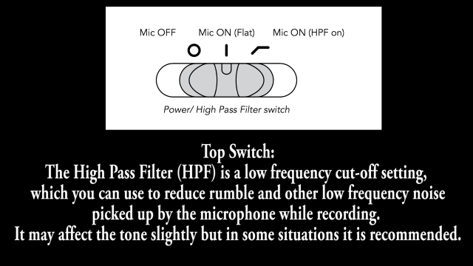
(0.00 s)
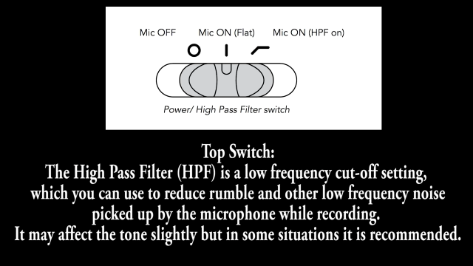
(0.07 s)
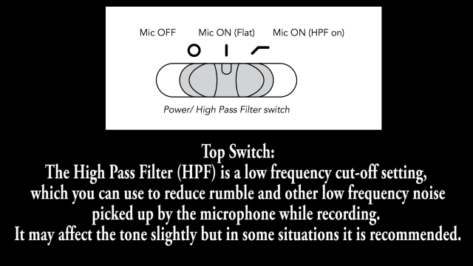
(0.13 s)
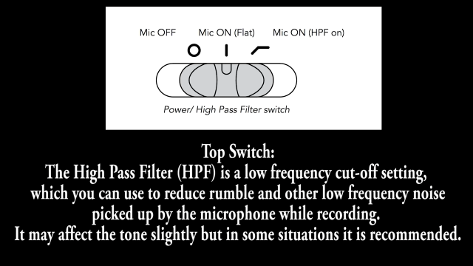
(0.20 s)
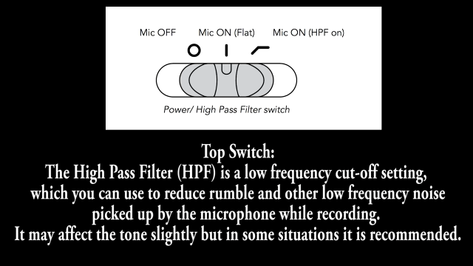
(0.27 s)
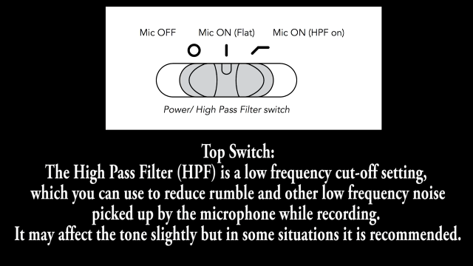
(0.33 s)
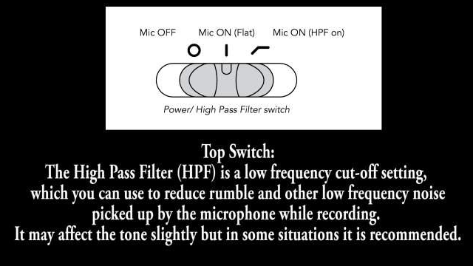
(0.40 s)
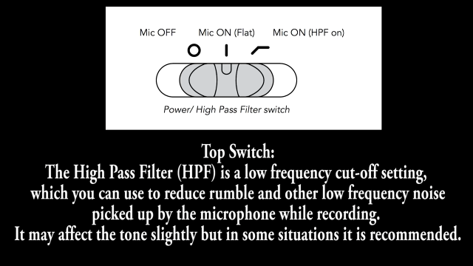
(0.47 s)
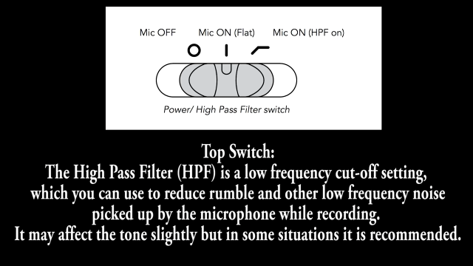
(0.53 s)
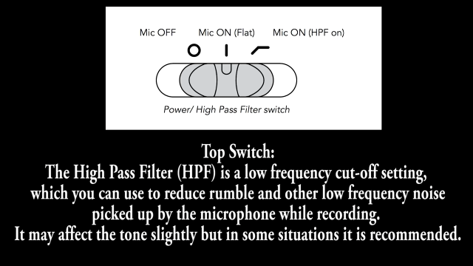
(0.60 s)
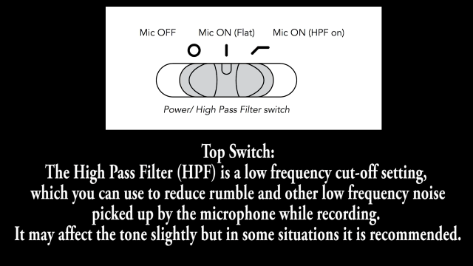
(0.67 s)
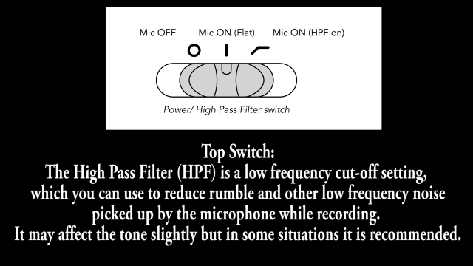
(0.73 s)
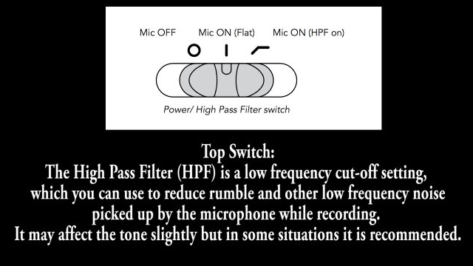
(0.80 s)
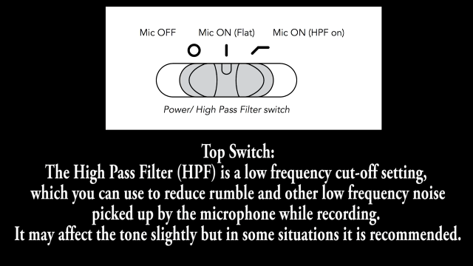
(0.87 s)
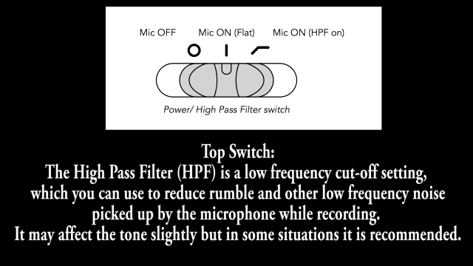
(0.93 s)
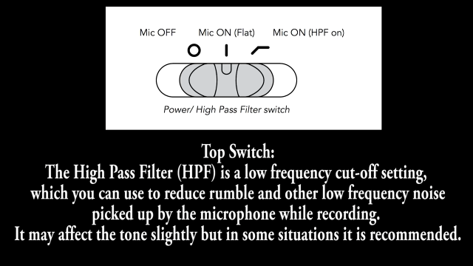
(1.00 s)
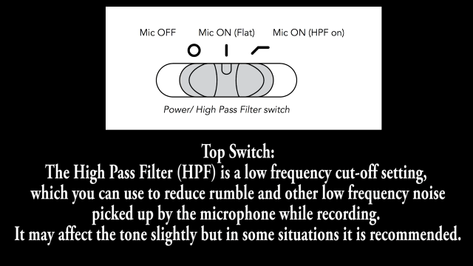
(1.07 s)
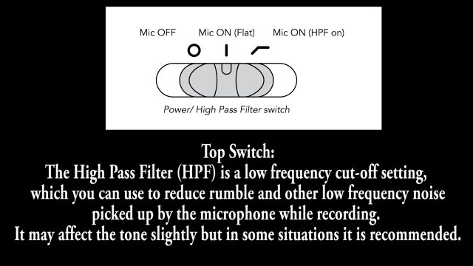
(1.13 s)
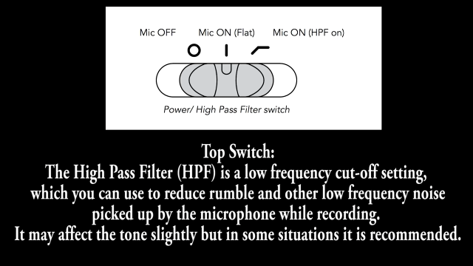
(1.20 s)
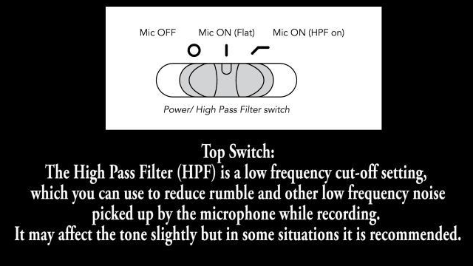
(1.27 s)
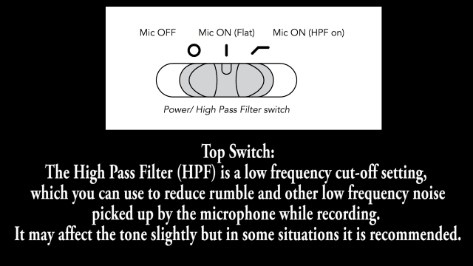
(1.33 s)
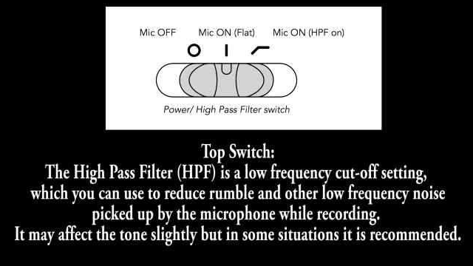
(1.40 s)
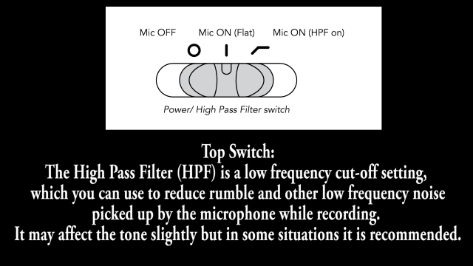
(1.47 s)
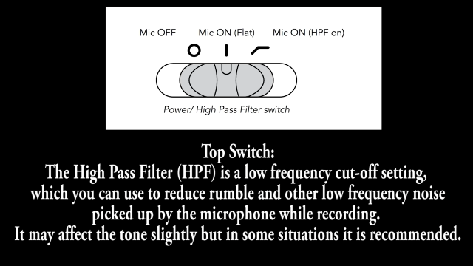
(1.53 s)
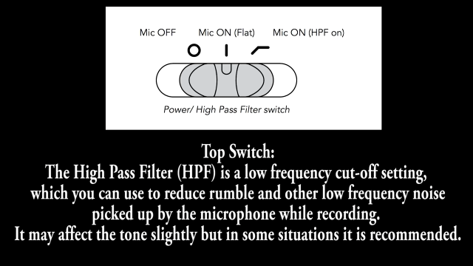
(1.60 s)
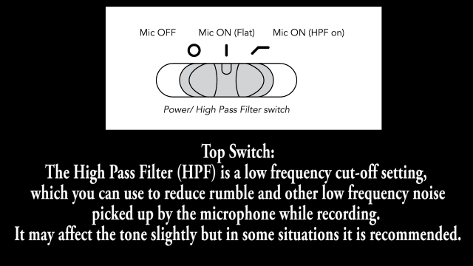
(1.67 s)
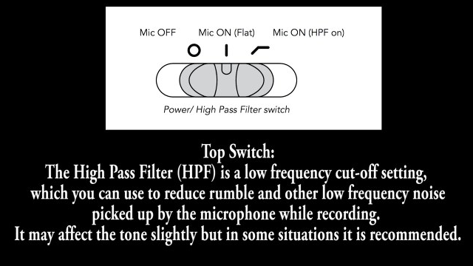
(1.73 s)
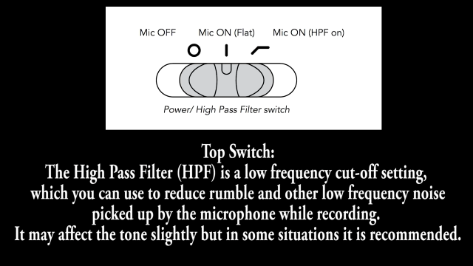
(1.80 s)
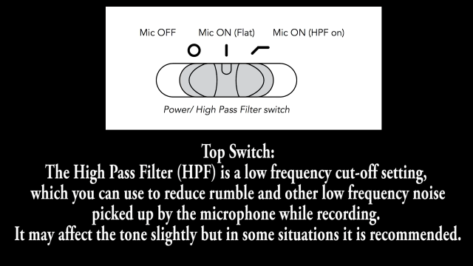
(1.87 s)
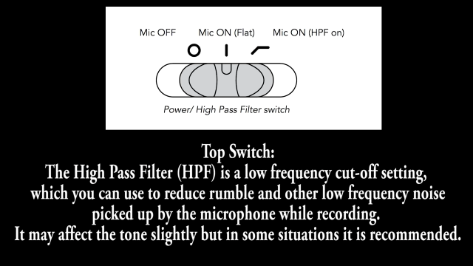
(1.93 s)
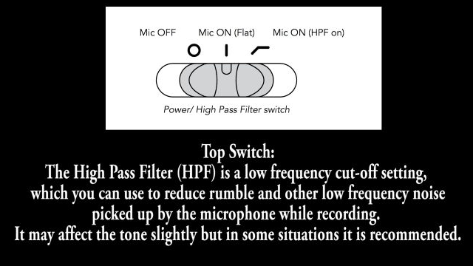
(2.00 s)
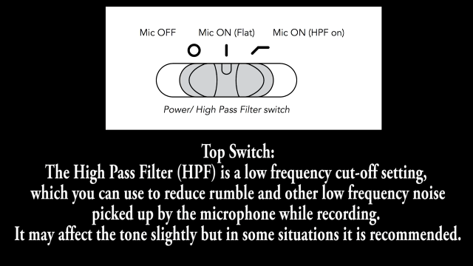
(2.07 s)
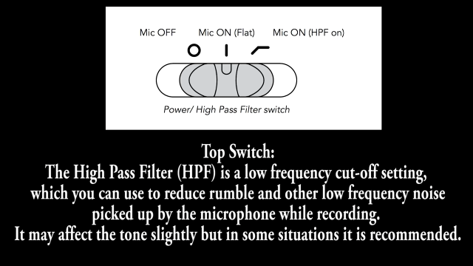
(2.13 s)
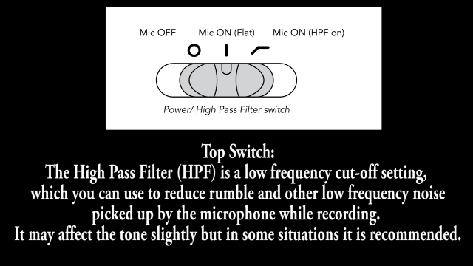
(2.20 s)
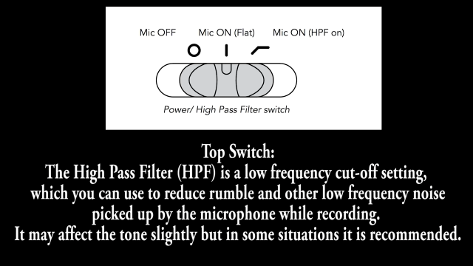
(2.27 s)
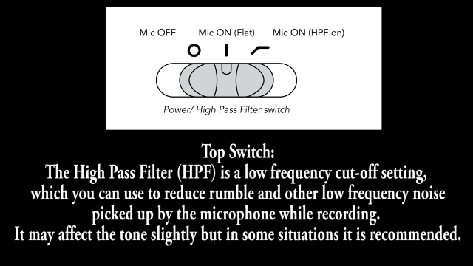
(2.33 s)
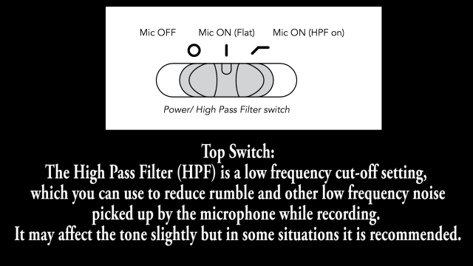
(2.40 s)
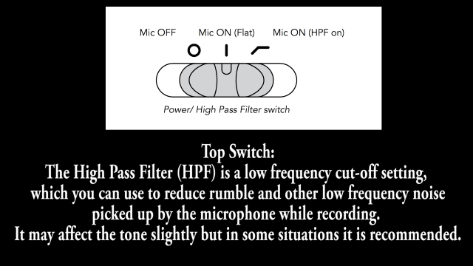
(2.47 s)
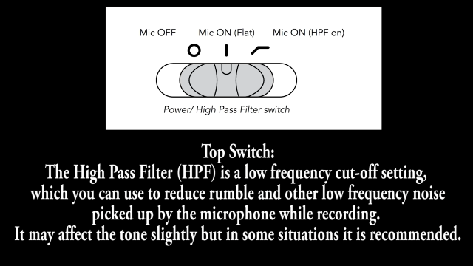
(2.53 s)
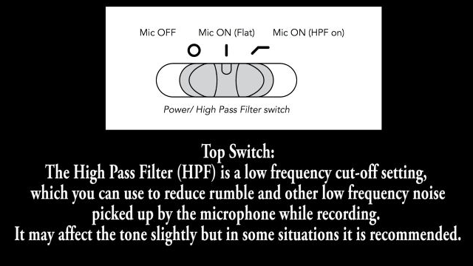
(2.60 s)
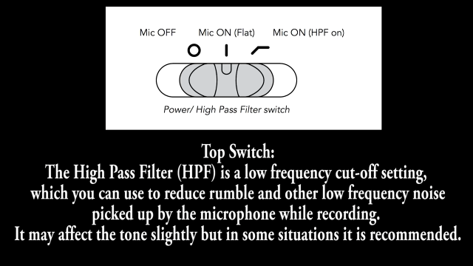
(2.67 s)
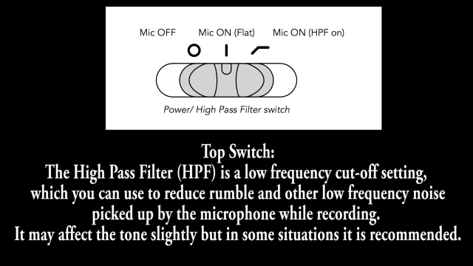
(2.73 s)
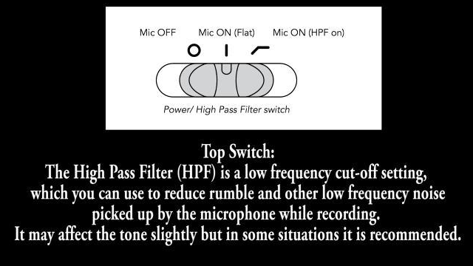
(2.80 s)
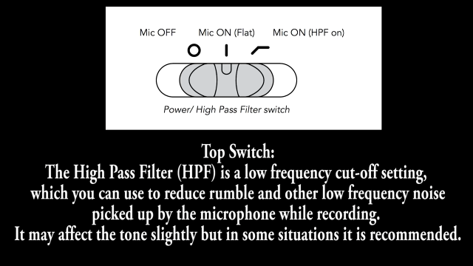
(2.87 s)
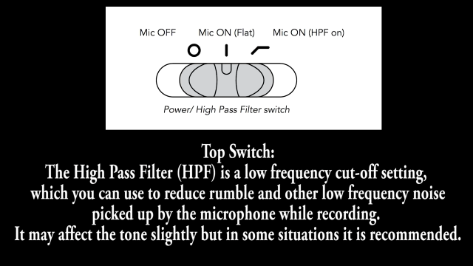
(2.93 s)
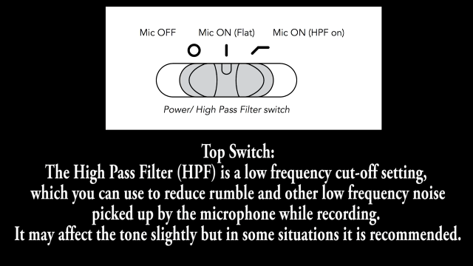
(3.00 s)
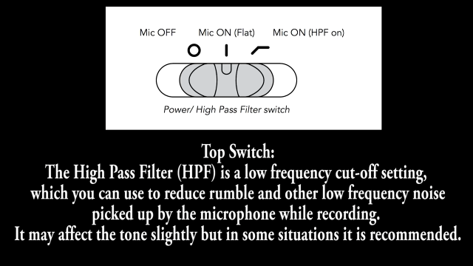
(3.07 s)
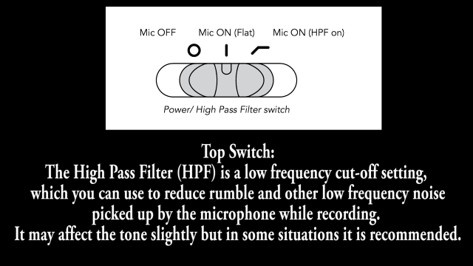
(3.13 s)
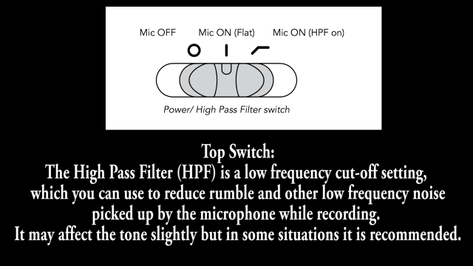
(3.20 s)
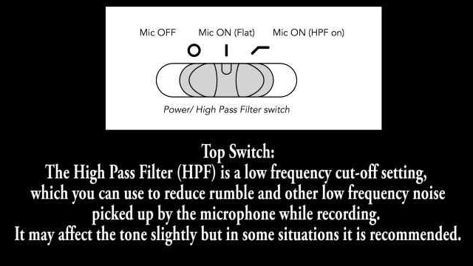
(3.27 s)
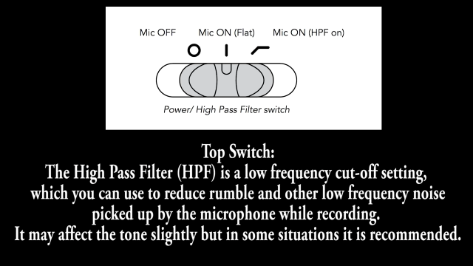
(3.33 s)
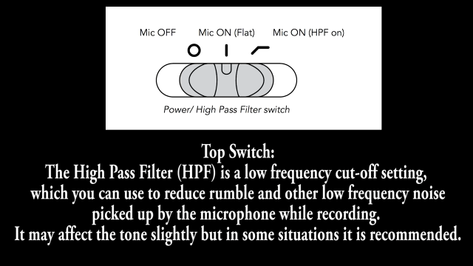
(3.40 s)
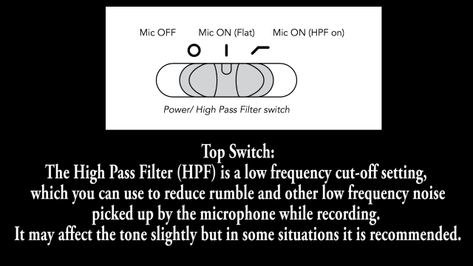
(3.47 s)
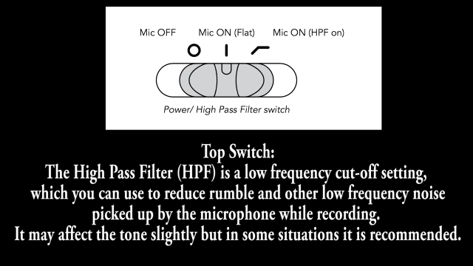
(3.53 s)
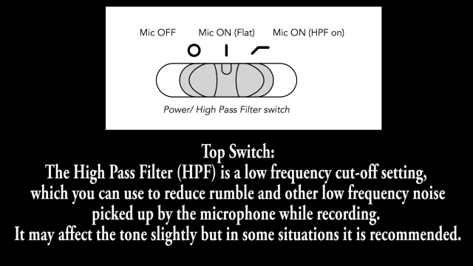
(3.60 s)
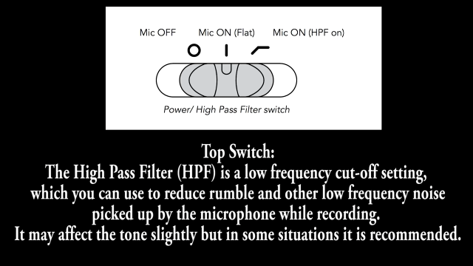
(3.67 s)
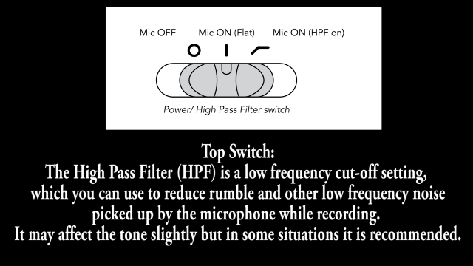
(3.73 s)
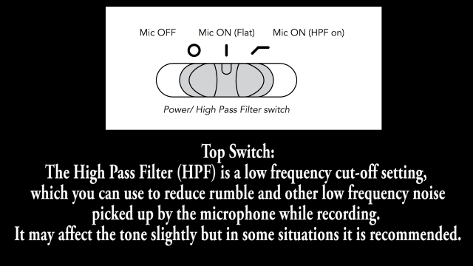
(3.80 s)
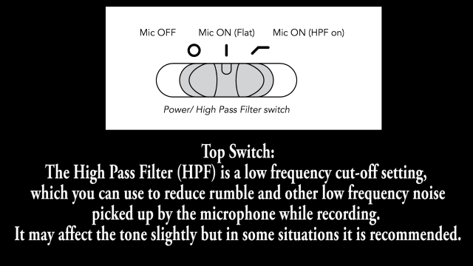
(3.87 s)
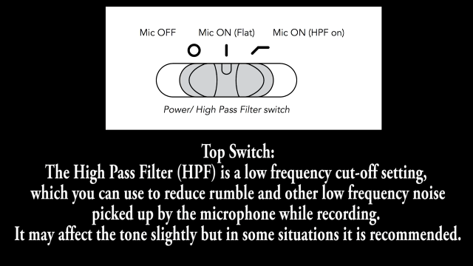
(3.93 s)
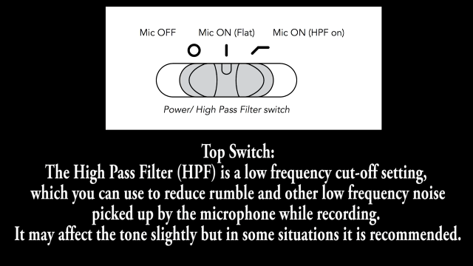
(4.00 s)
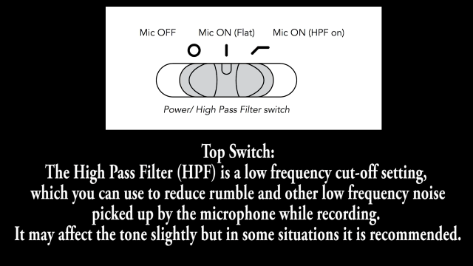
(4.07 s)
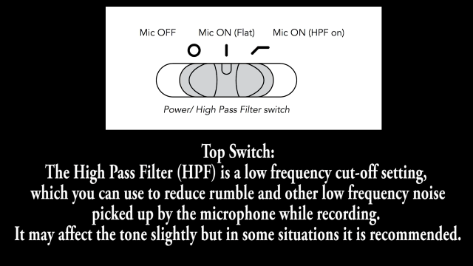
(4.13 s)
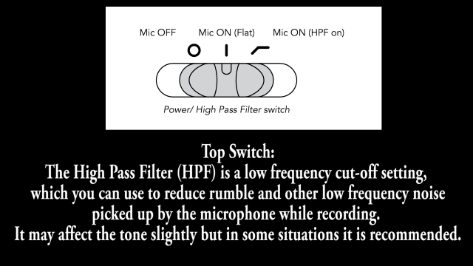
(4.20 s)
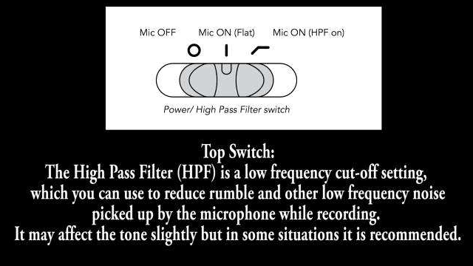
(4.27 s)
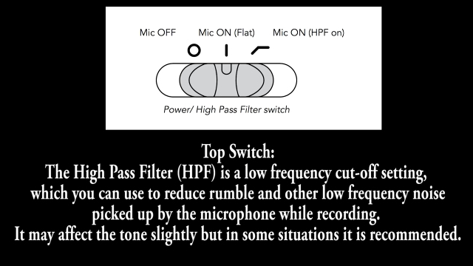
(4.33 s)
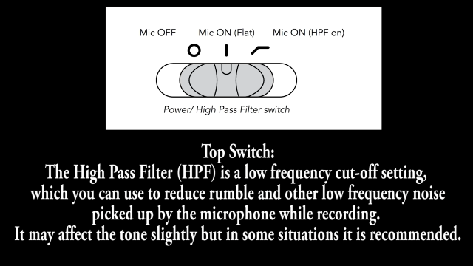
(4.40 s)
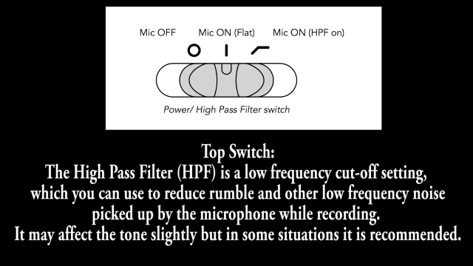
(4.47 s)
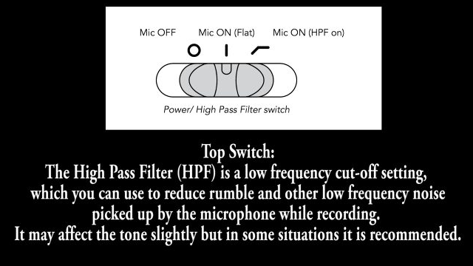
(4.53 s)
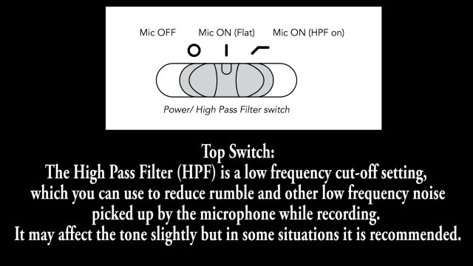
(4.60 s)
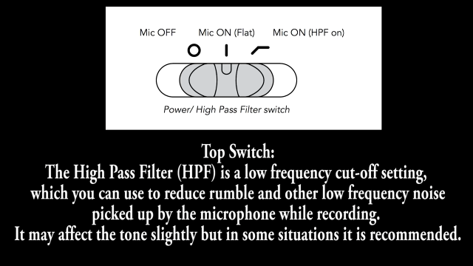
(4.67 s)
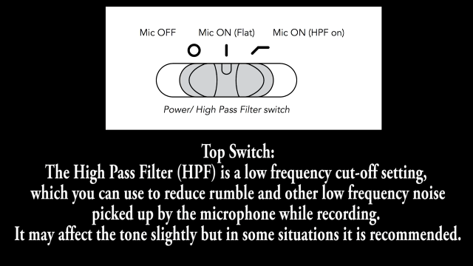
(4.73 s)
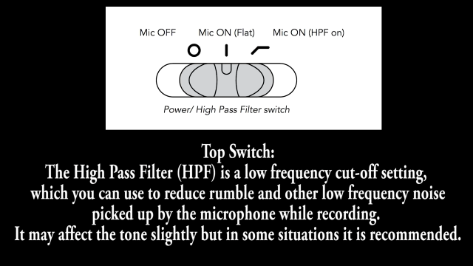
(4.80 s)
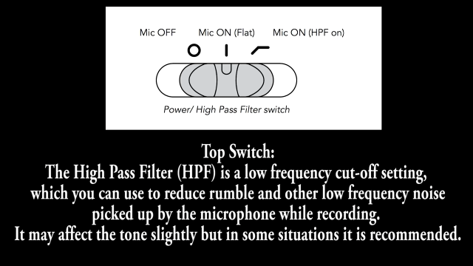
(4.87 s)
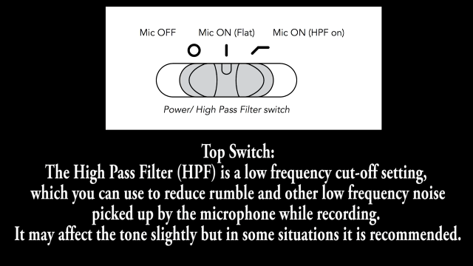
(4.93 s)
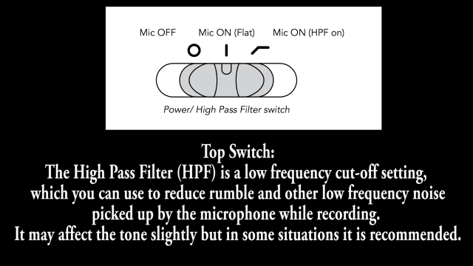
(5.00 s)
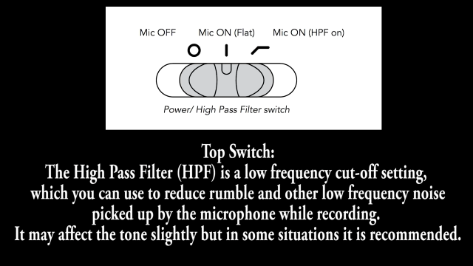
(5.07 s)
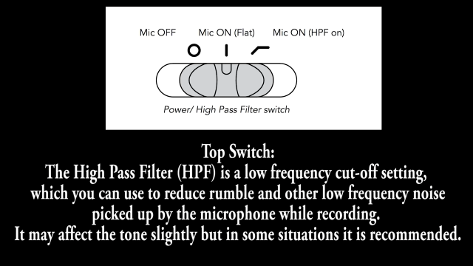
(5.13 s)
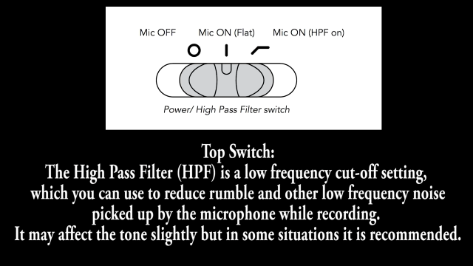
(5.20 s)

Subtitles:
Nobody's mouth can be seen.